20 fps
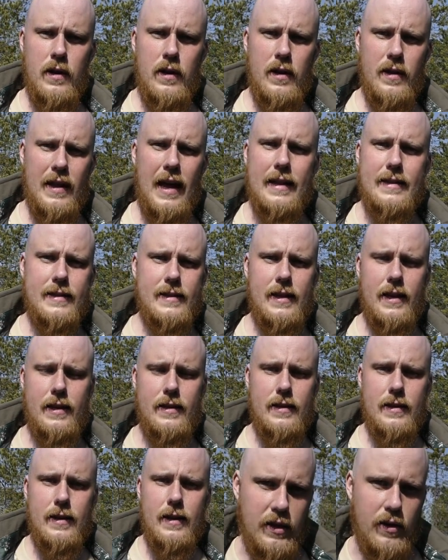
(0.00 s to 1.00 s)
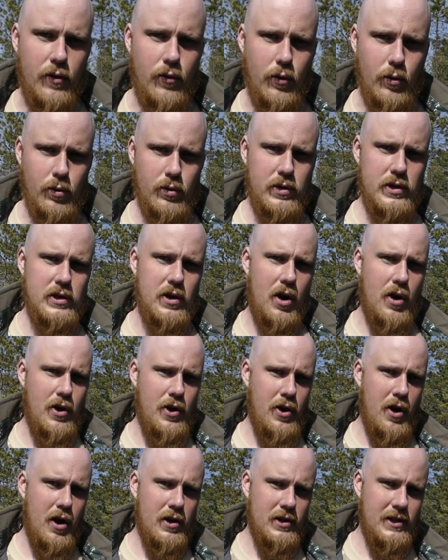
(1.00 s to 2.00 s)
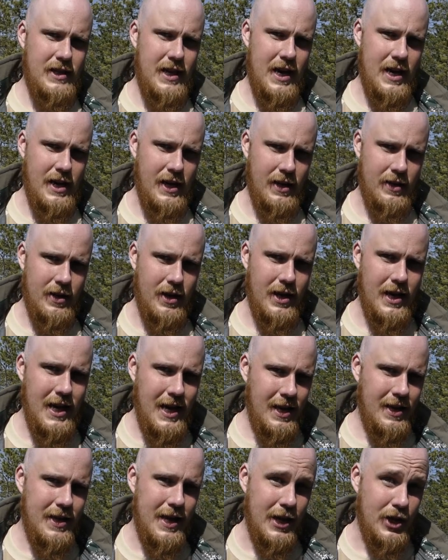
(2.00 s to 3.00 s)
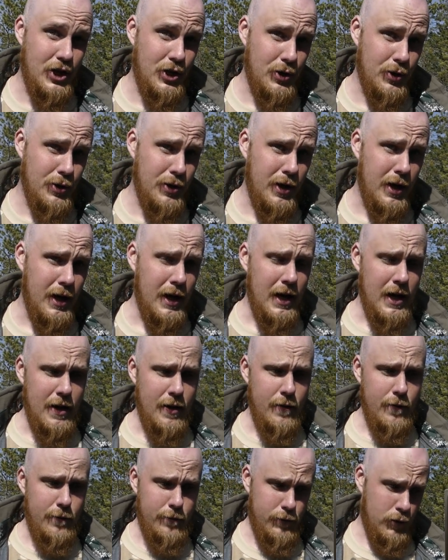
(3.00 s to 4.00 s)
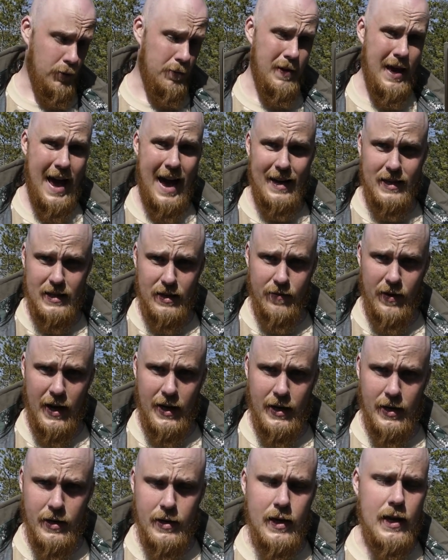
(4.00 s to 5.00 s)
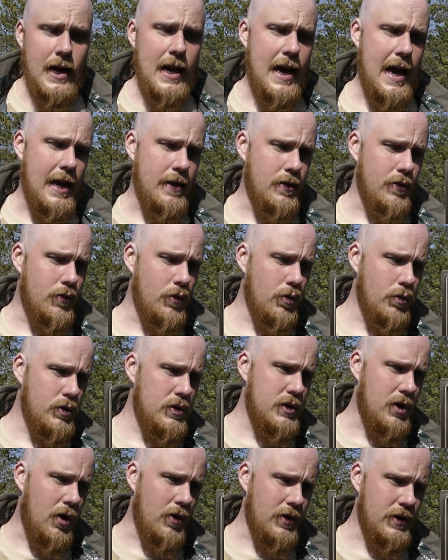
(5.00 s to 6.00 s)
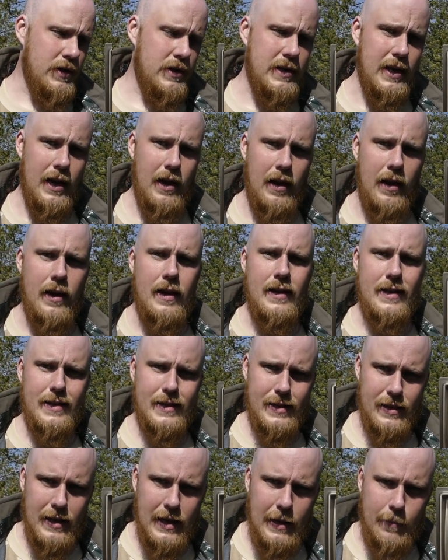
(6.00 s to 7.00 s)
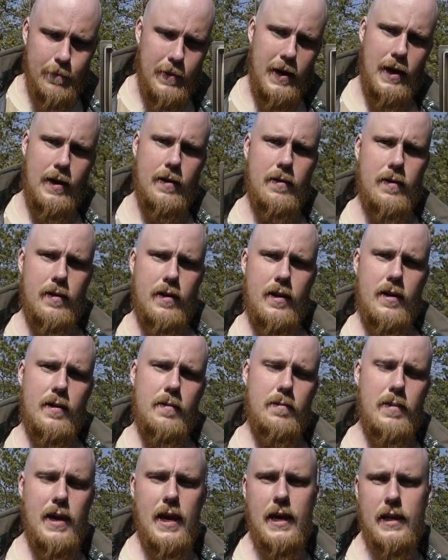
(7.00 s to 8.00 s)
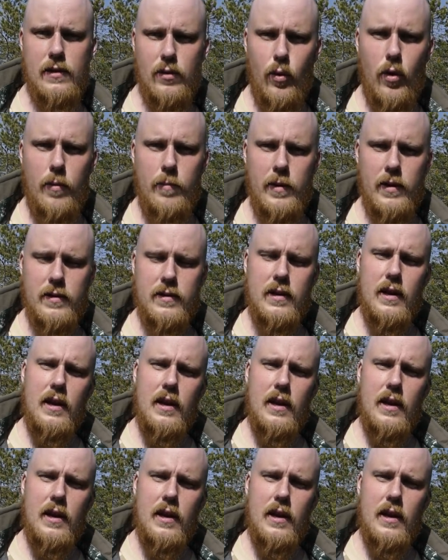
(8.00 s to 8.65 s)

That's it. The roots are not getting the heat they should to be activated, and the roots are still sleeping, being dormant.